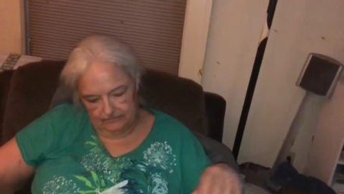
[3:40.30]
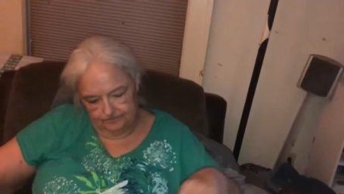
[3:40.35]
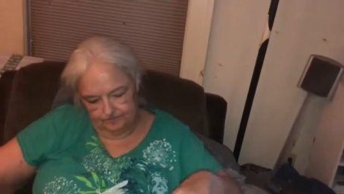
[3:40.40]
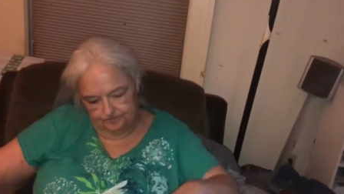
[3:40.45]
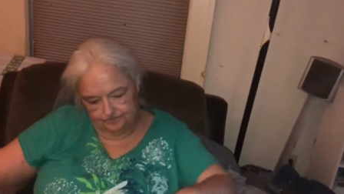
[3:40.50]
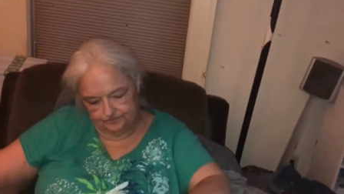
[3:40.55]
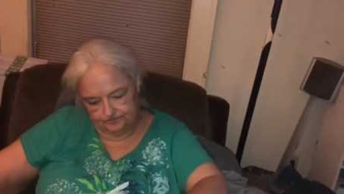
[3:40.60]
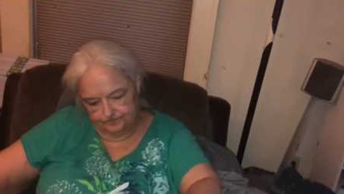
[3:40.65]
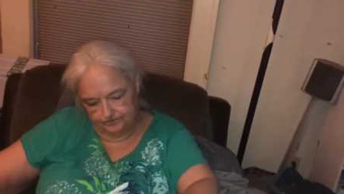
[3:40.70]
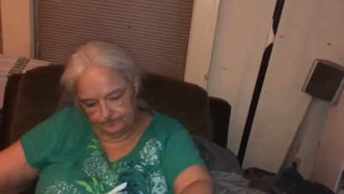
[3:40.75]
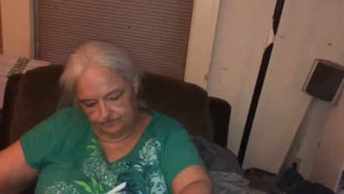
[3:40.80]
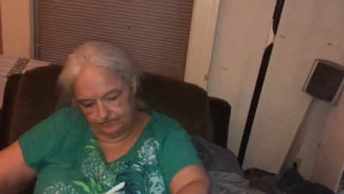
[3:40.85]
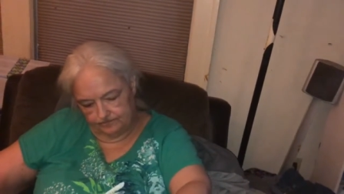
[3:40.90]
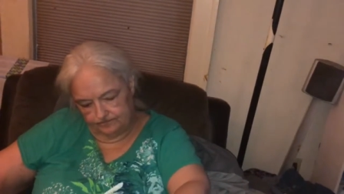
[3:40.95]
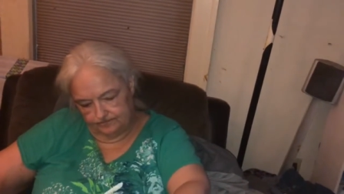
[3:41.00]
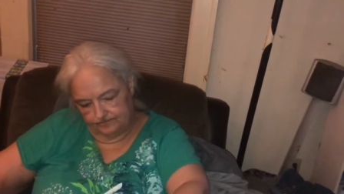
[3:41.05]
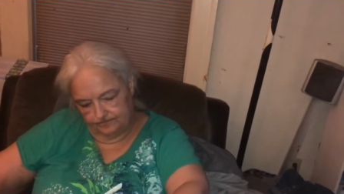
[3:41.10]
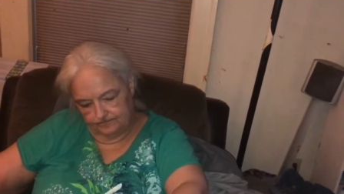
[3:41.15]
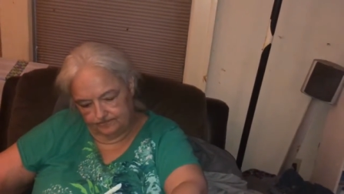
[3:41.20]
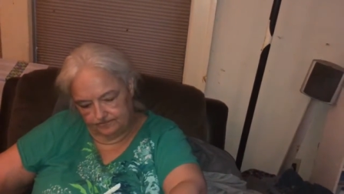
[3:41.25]
spur of the
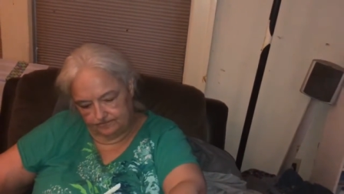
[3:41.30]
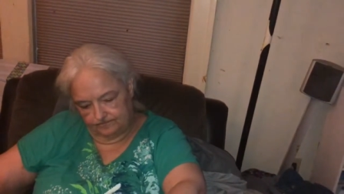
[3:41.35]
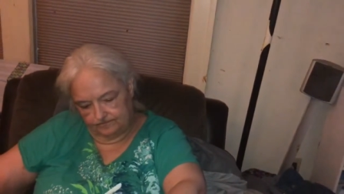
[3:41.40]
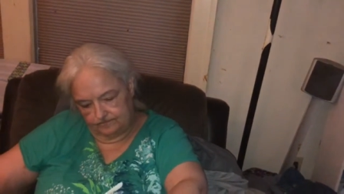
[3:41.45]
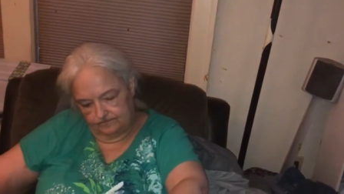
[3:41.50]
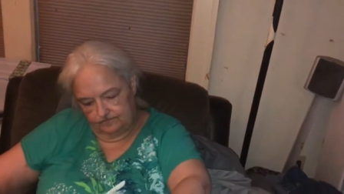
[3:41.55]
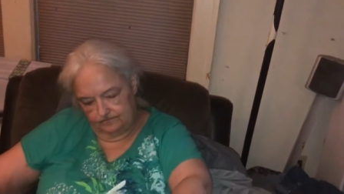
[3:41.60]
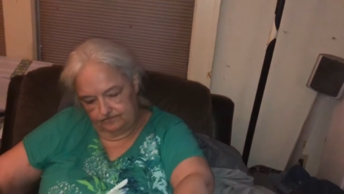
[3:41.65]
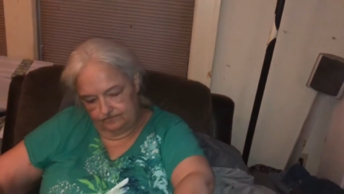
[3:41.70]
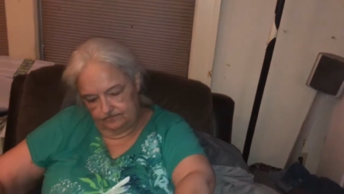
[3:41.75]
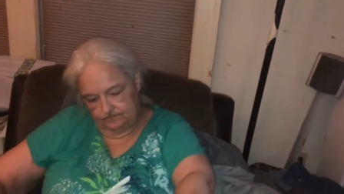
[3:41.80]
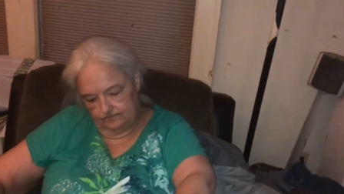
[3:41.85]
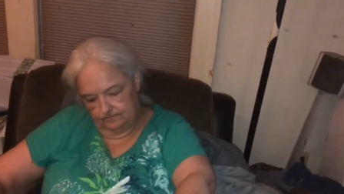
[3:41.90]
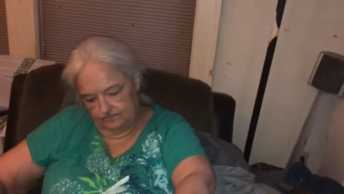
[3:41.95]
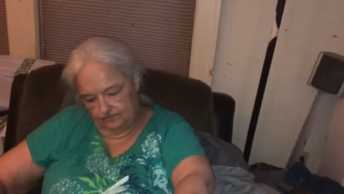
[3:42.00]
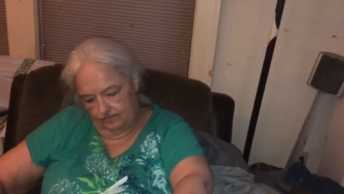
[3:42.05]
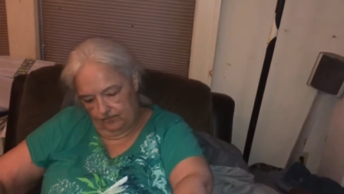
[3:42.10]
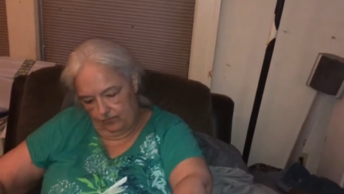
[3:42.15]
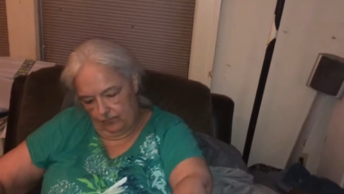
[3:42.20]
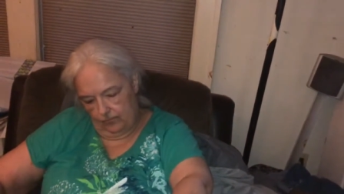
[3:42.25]
moment, but
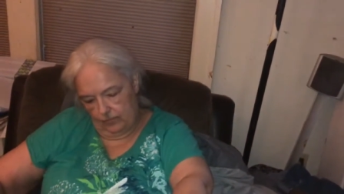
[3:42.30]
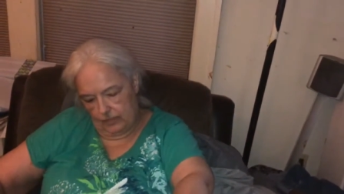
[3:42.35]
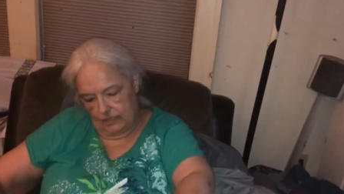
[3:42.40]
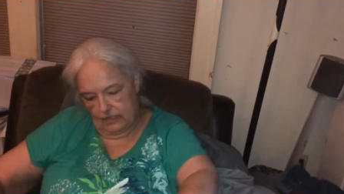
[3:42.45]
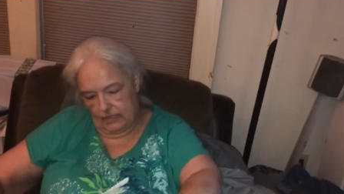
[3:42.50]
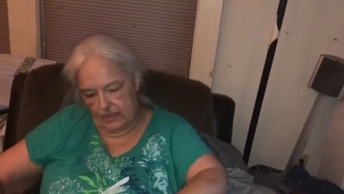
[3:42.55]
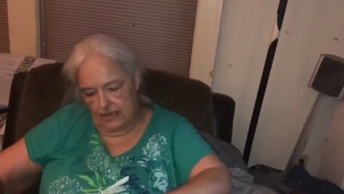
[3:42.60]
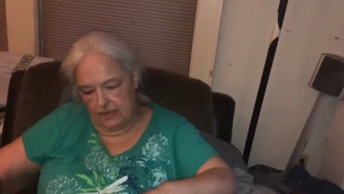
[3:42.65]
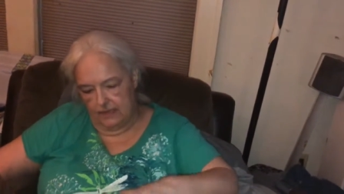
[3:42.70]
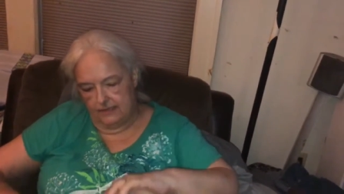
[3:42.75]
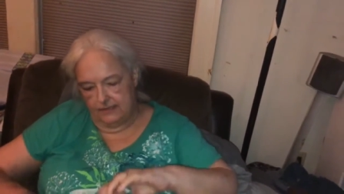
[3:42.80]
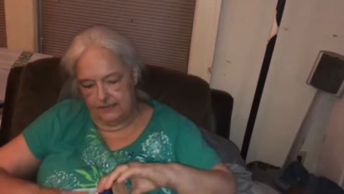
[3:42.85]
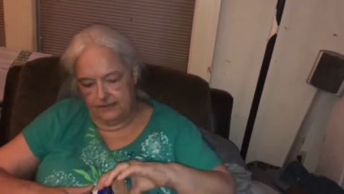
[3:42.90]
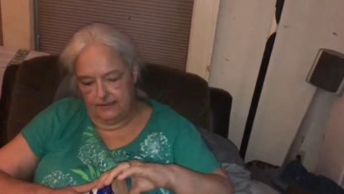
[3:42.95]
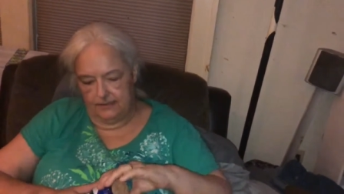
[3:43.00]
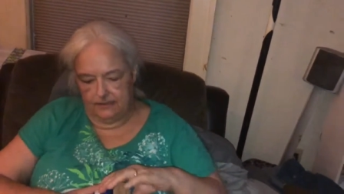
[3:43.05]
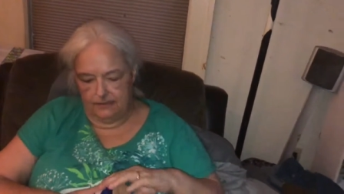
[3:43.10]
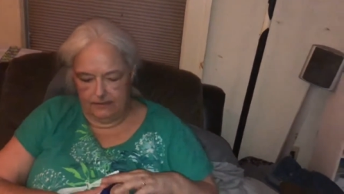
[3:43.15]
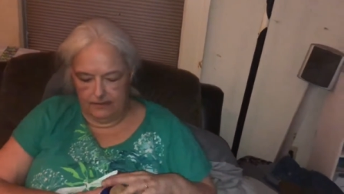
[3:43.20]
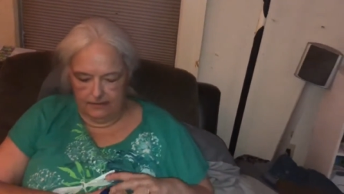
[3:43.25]
nobody would be
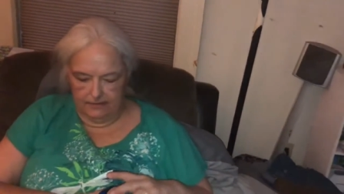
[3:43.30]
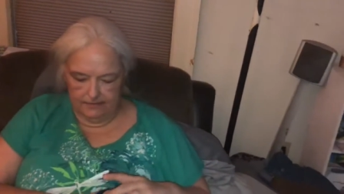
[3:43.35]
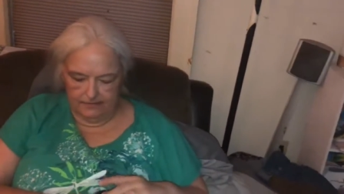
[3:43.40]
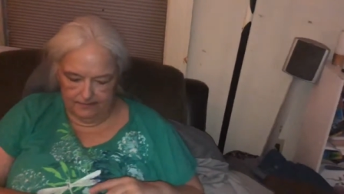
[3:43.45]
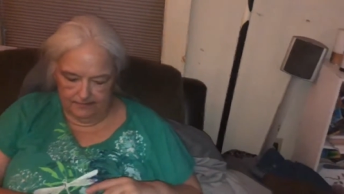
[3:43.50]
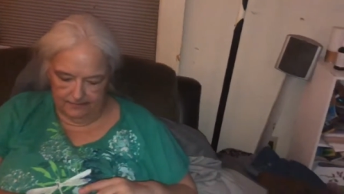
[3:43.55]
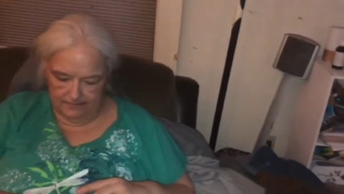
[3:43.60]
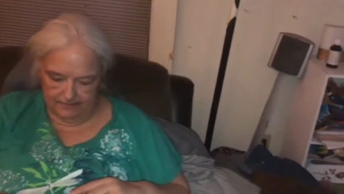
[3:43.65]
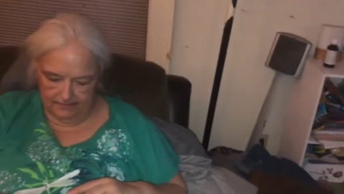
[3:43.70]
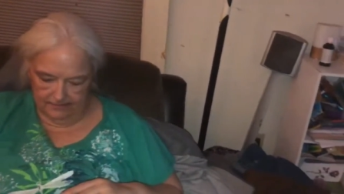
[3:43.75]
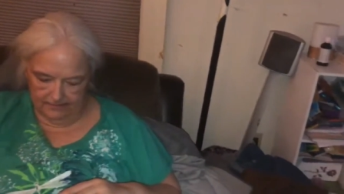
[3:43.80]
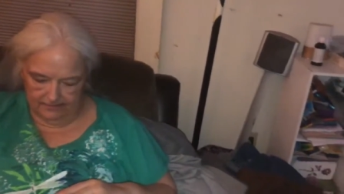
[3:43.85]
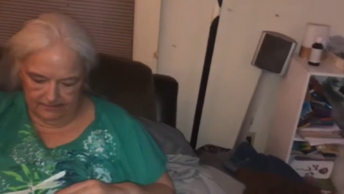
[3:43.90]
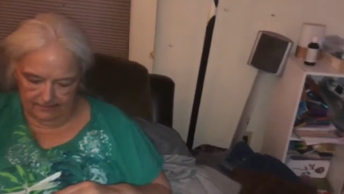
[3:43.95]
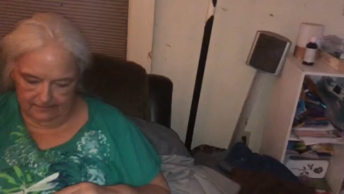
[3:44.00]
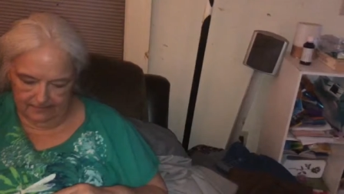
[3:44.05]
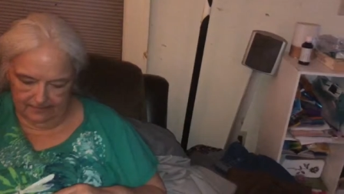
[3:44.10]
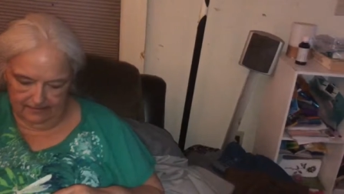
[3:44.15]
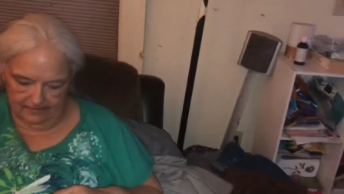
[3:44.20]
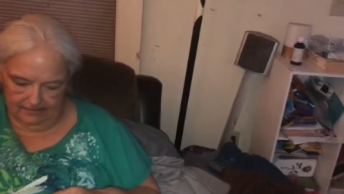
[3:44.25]
judging you, so.
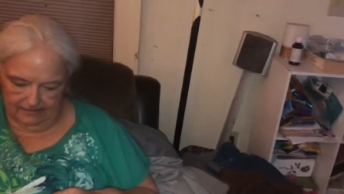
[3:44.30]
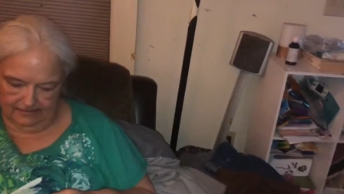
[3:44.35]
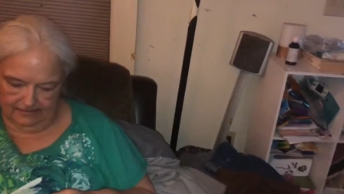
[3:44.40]
La